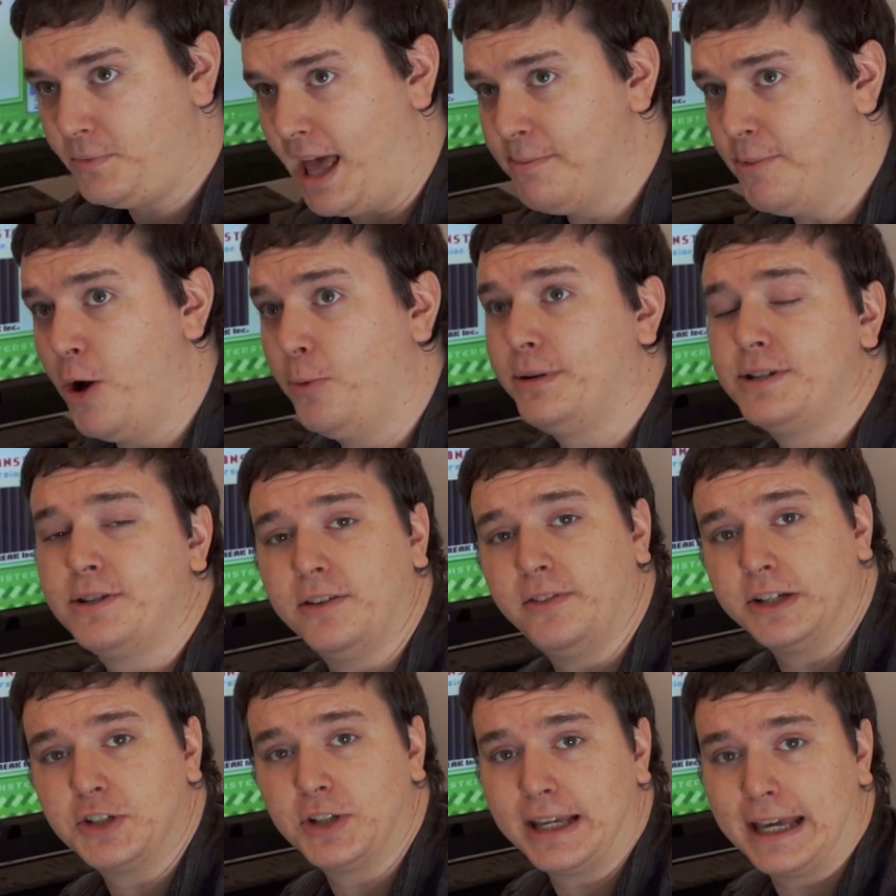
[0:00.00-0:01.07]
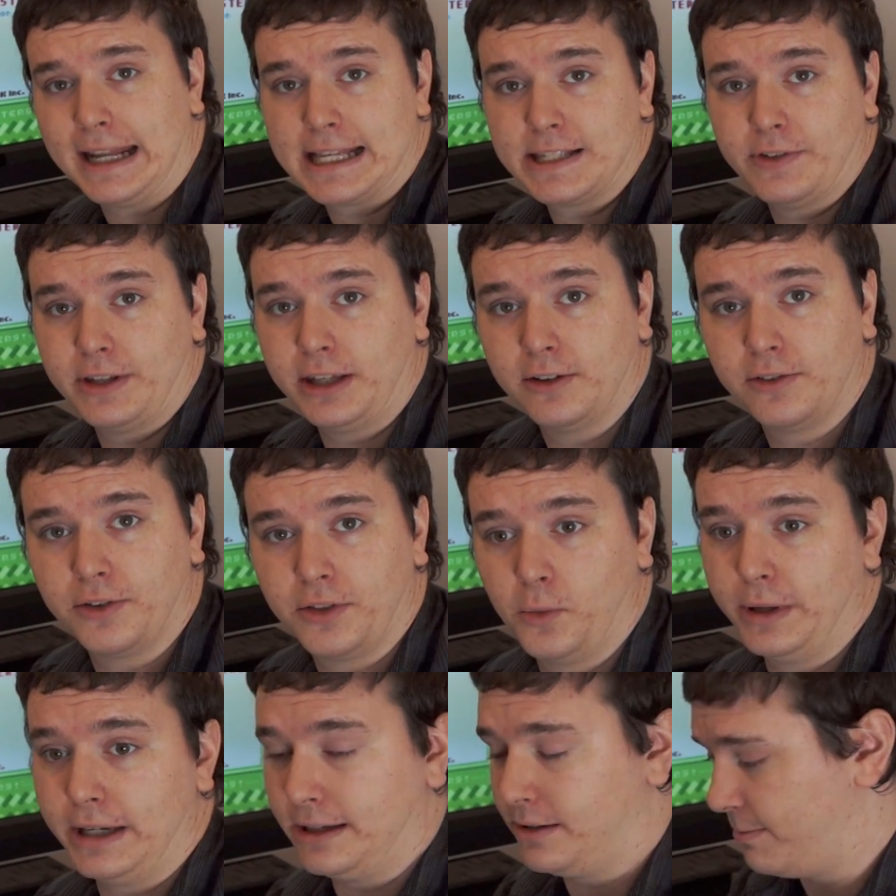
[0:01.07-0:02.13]
I'm hoping to eventually get S-Video for the
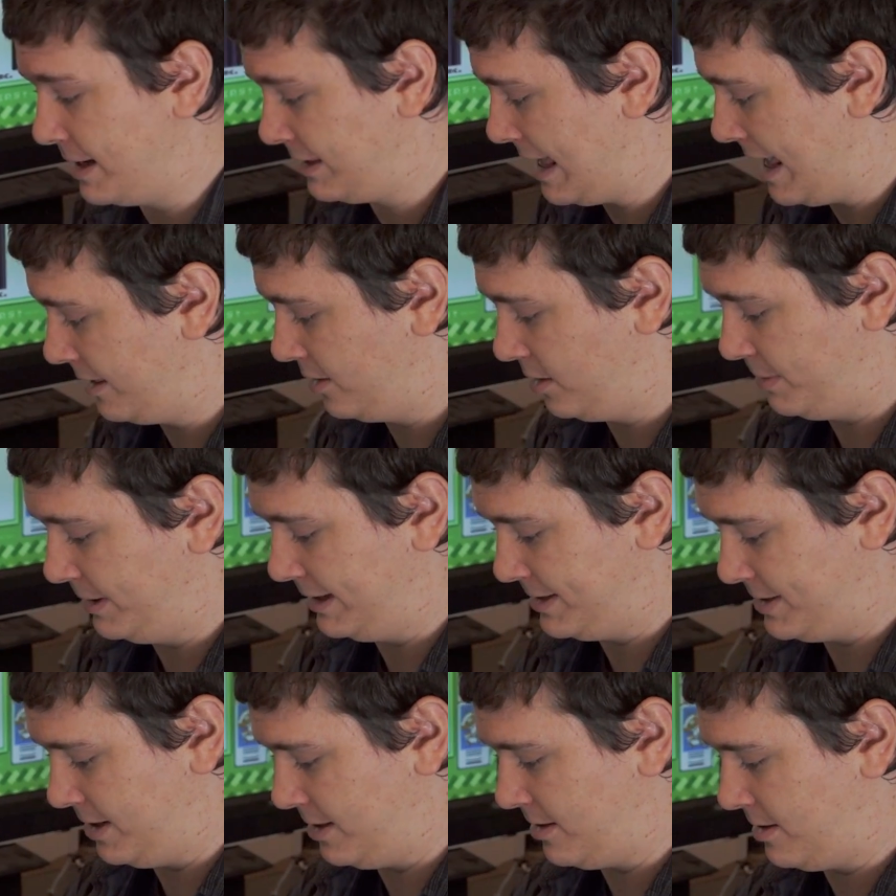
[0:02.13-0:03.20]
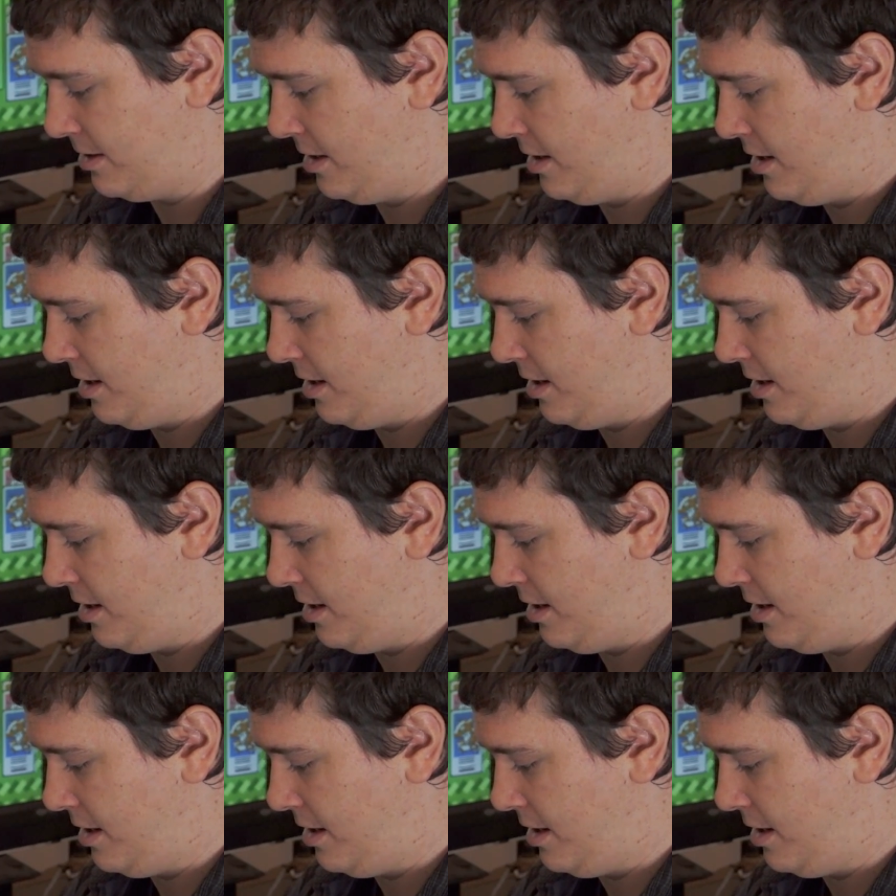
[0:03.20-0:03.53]
Wii, make that a little bit easier.